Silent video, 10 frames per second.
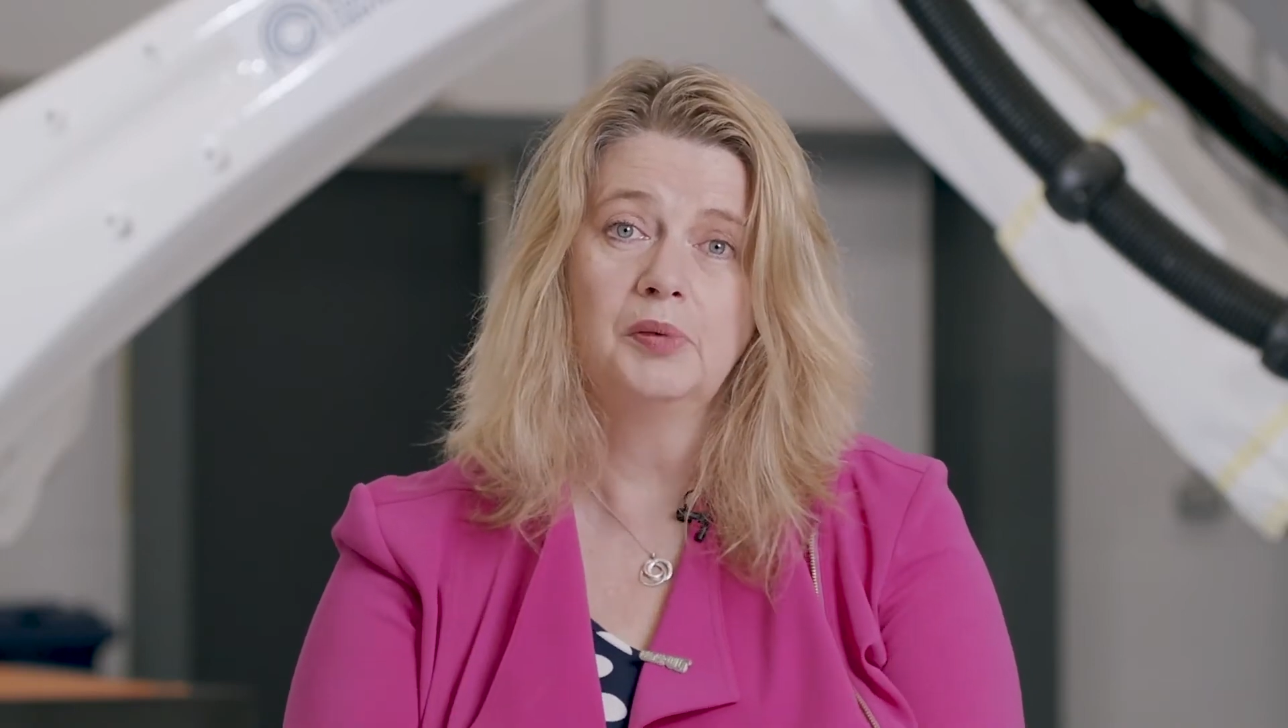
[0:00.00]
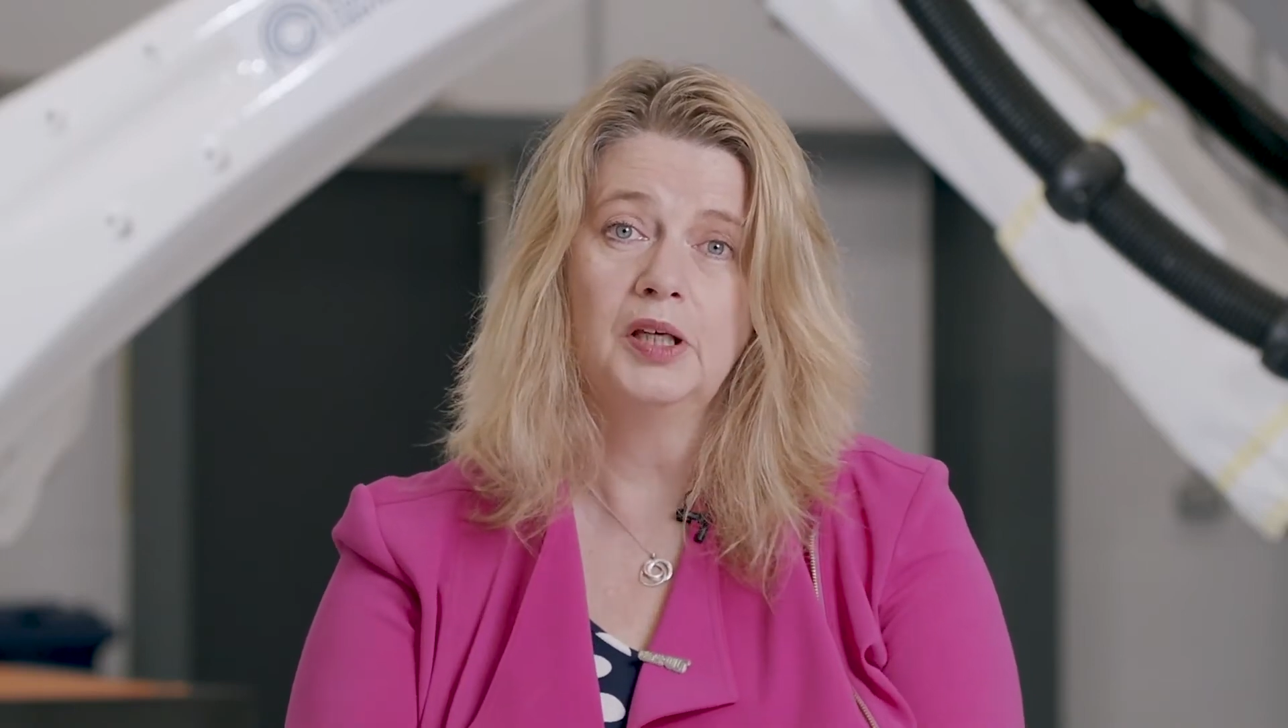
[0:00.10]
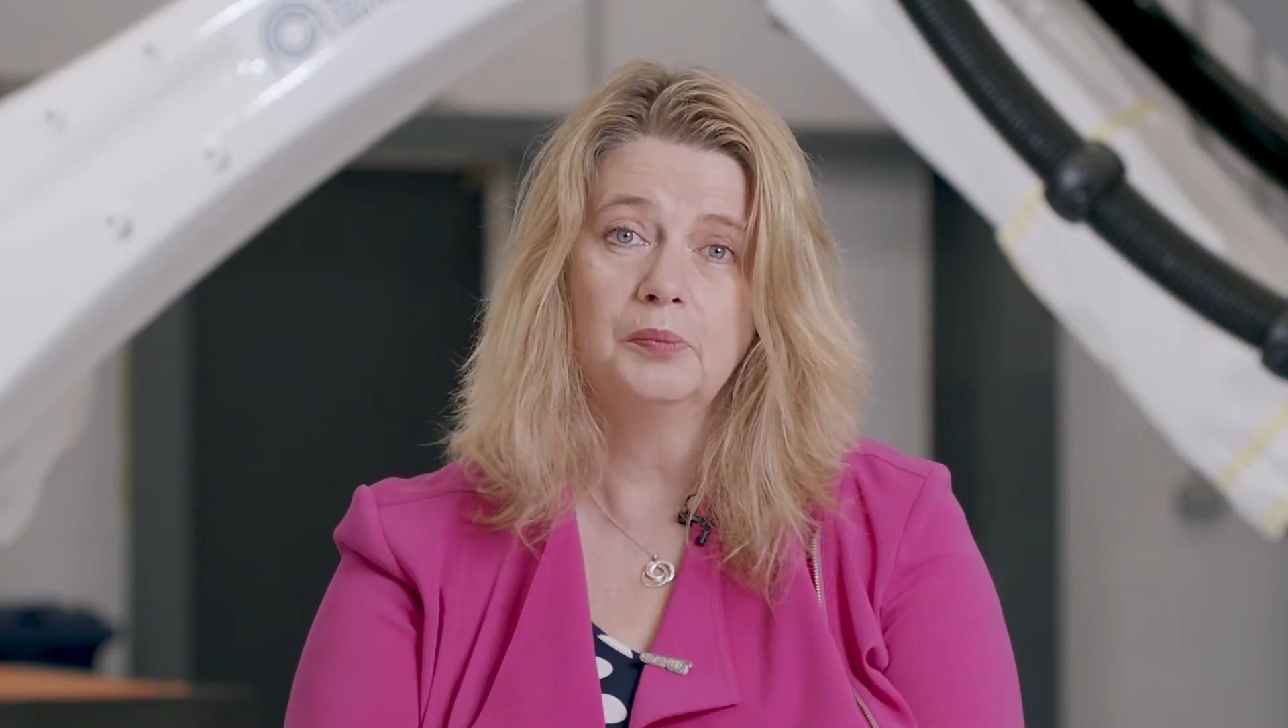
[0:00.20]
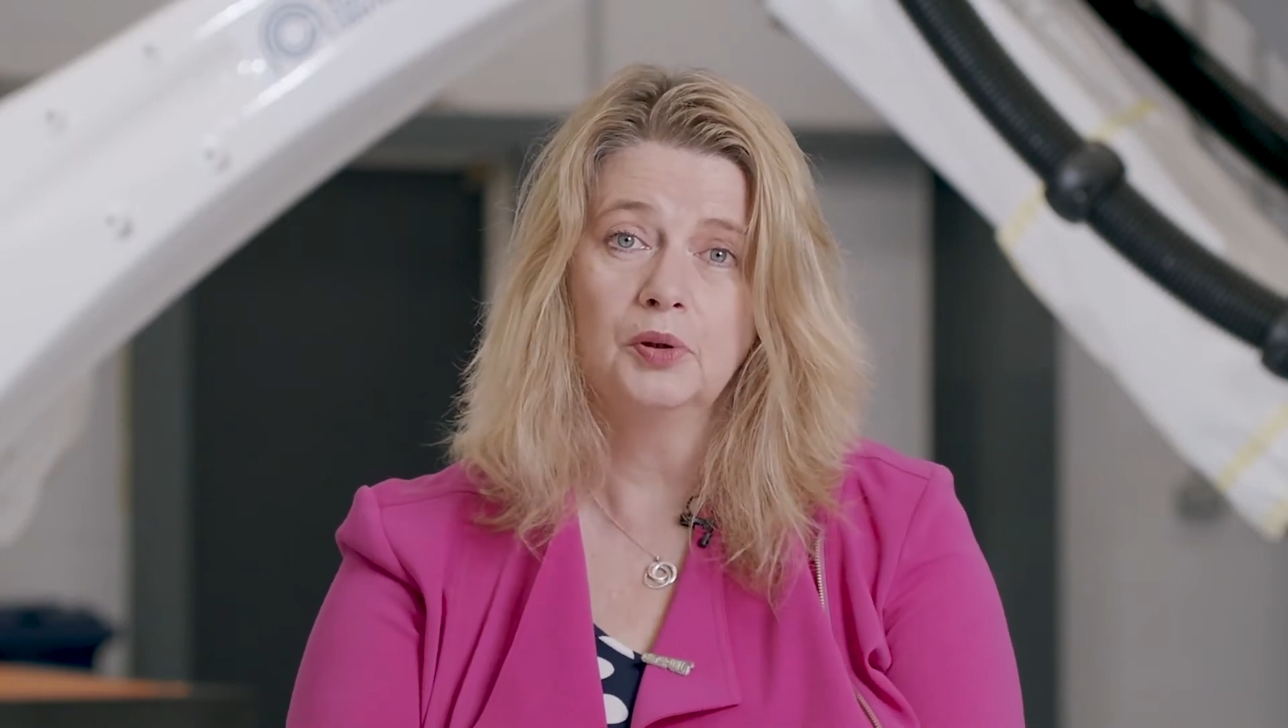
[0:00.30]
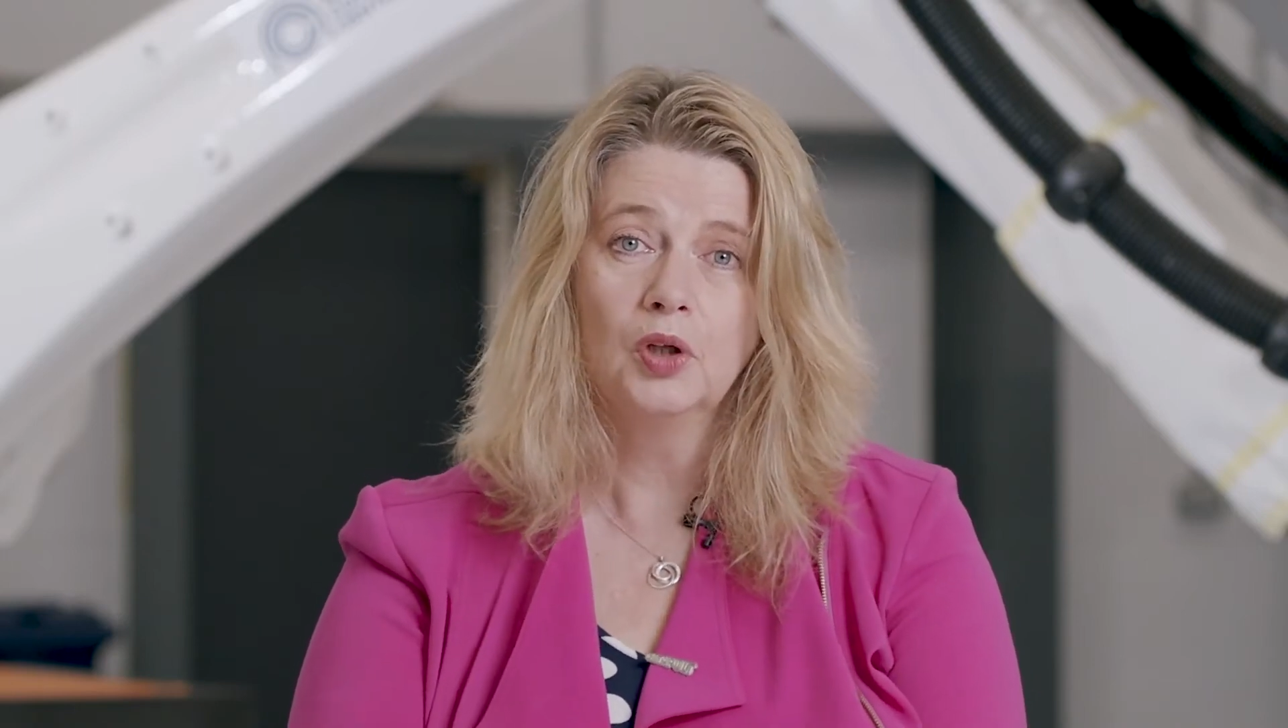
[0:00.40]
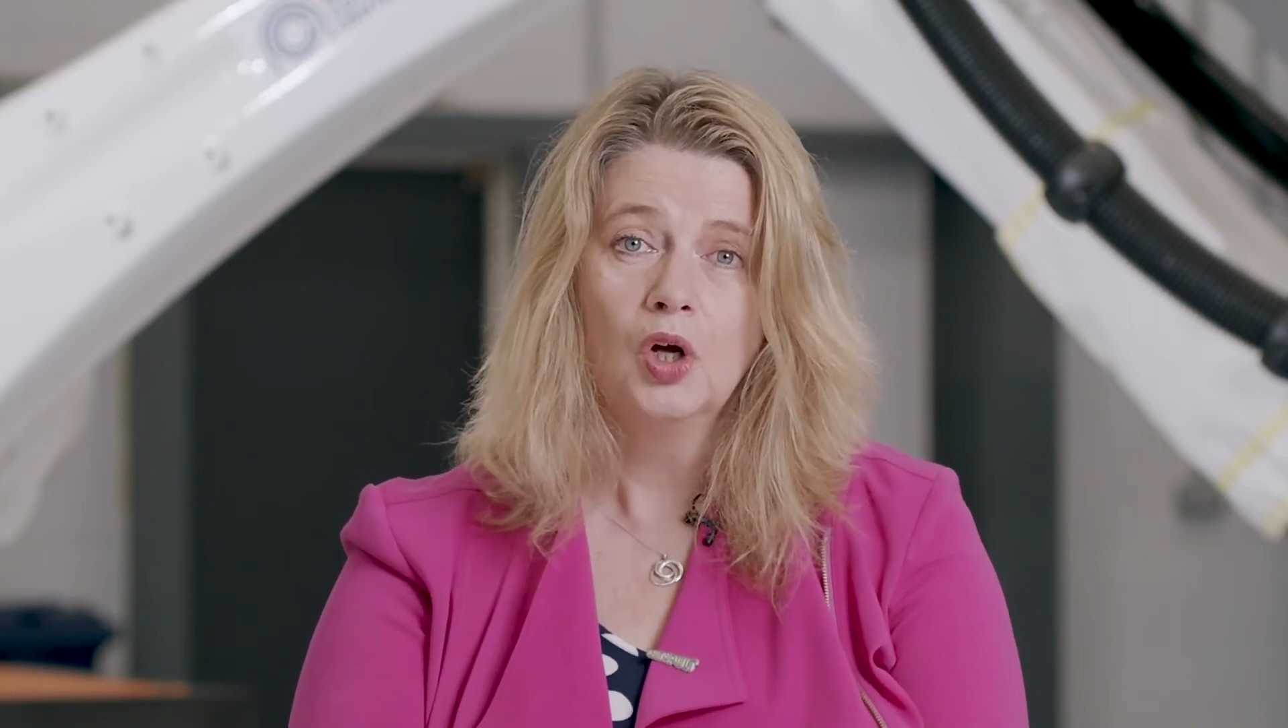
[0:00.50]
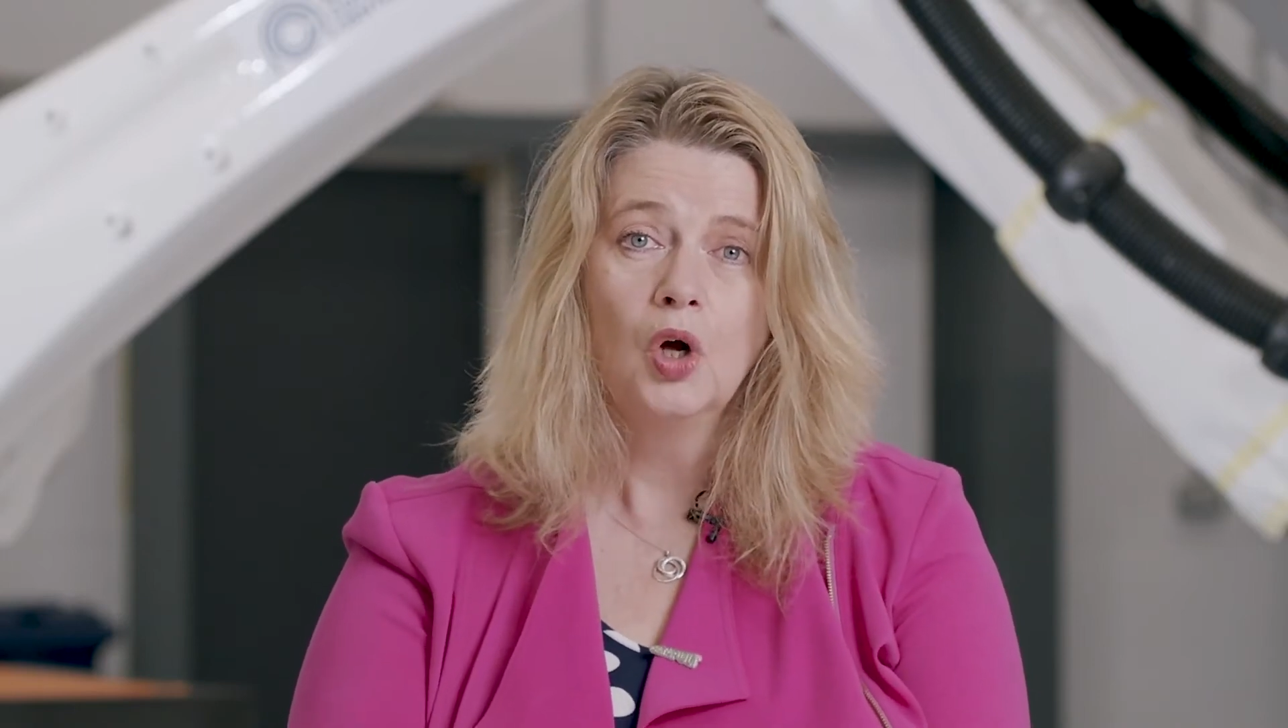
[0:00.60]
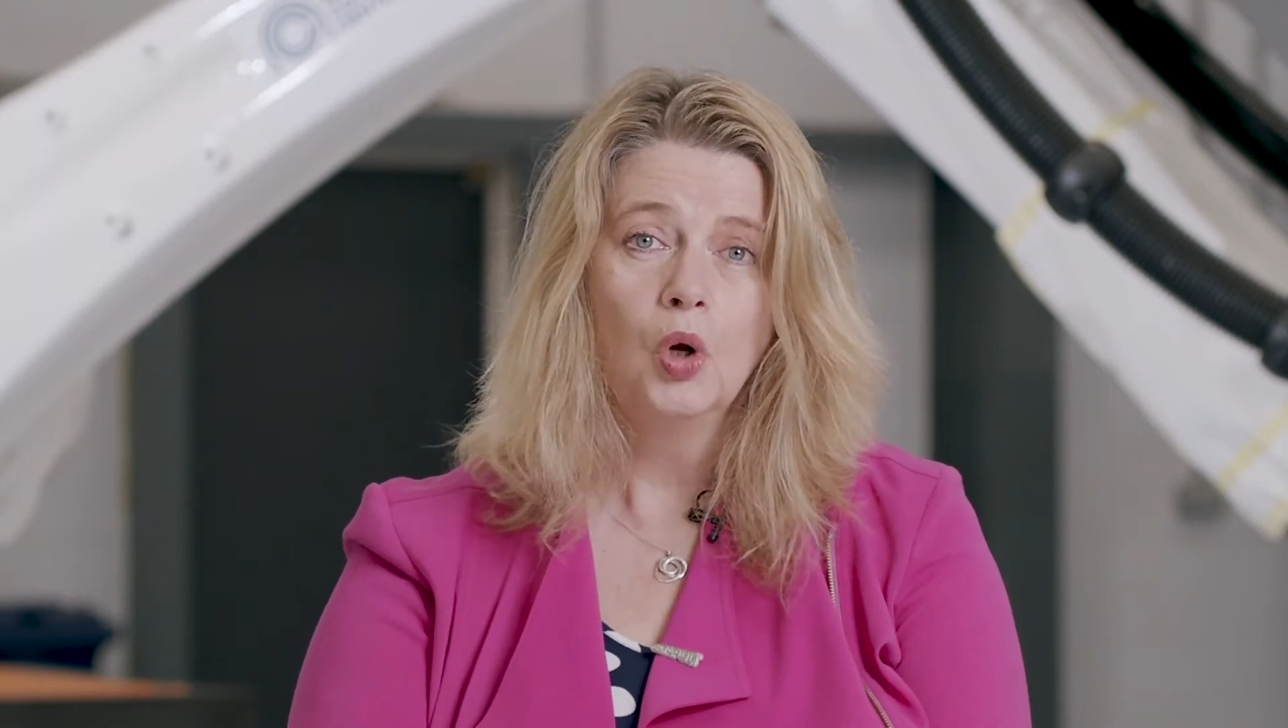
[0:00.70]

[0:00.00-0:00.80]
people,